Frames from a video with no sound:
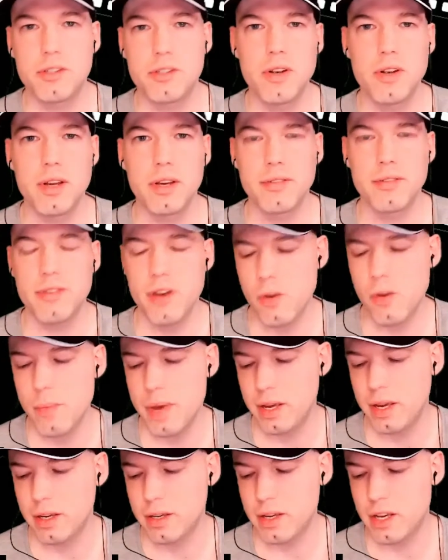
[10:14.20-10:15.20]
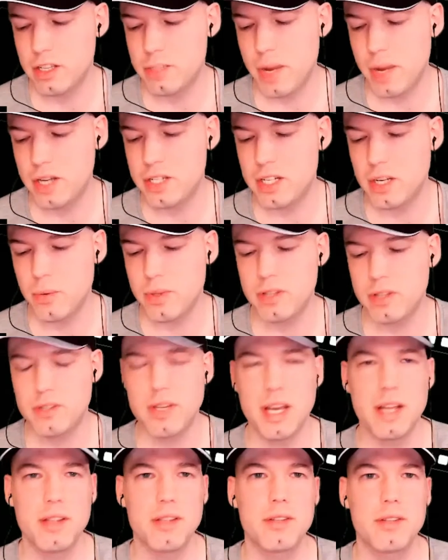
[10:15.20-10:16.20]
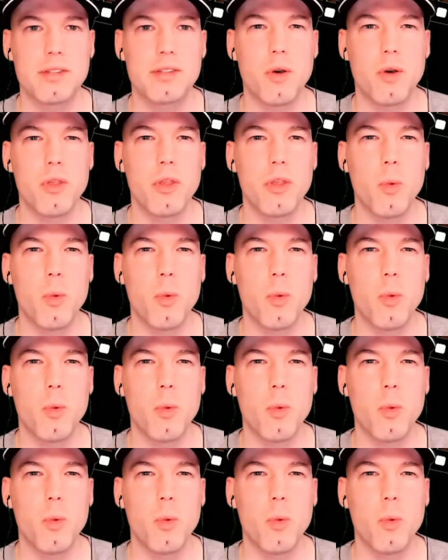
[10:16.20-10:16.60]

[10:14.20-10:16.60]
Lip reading: during filming, especially with the scenes on the